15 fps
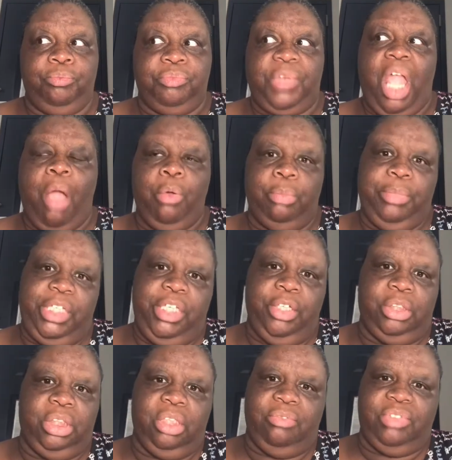I would be here in
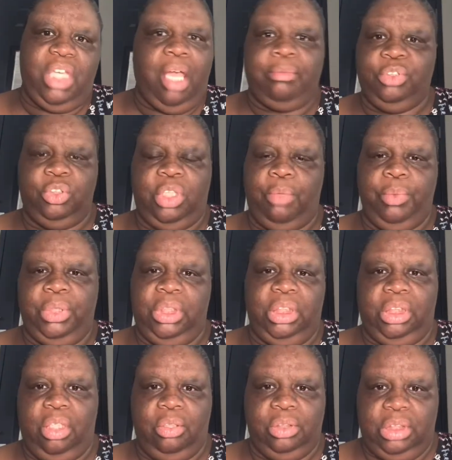enough time so they wouldn't get the
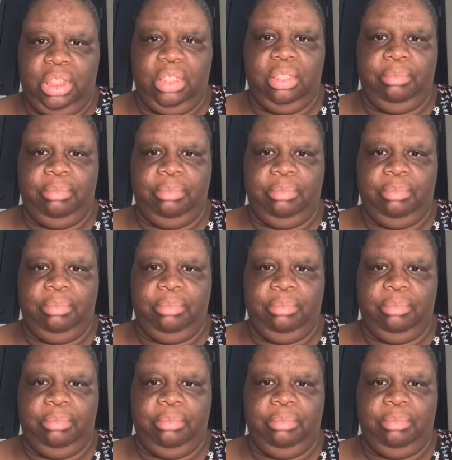hotel.